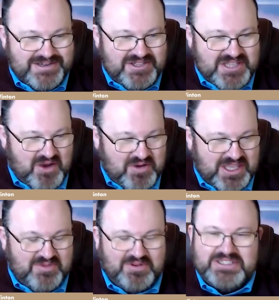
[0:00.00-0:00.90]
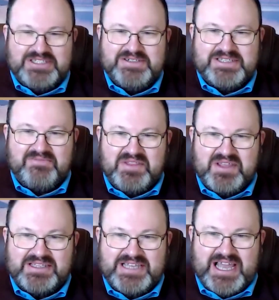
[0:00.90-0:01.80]
knowing you want to do
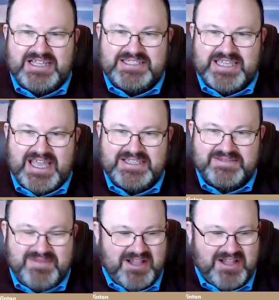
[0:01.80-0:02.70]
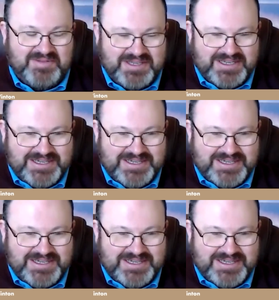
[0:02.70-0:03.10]
something to get some help,